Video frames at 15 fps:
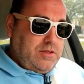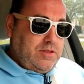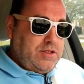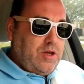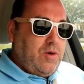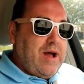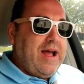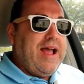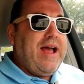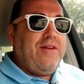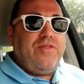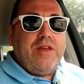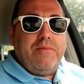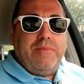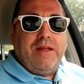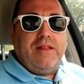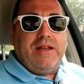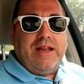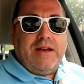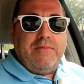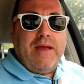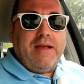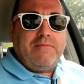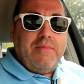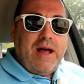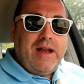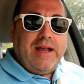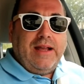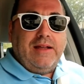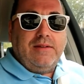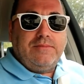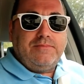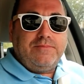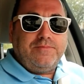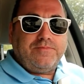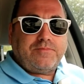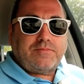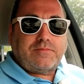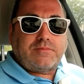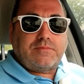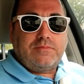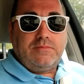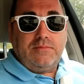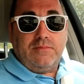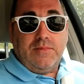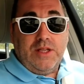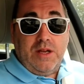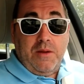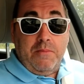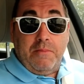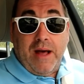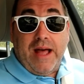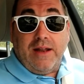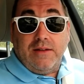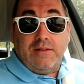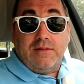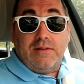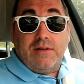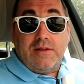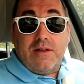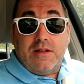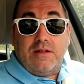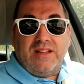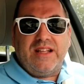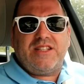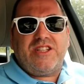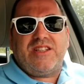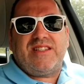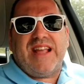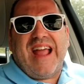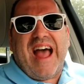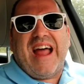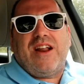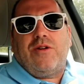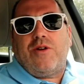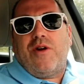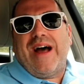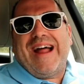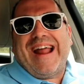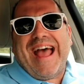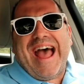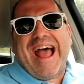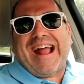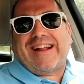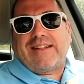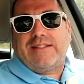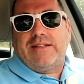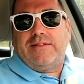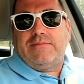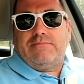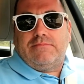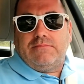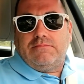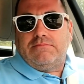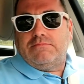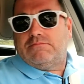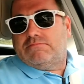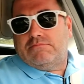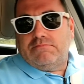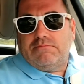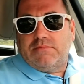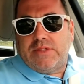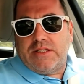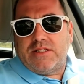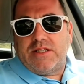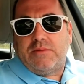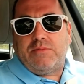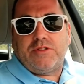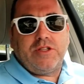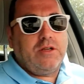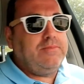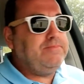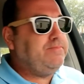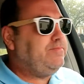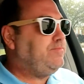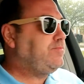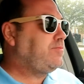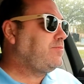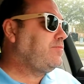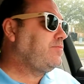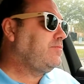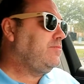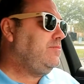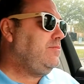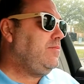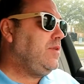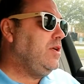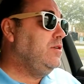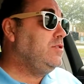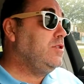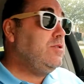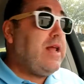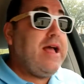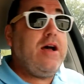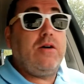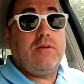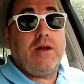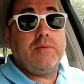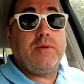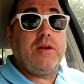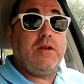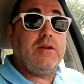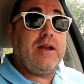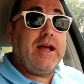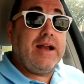So I have the ability to make money but let's just say I don't know how to act in a simple term. So now I'm going to learn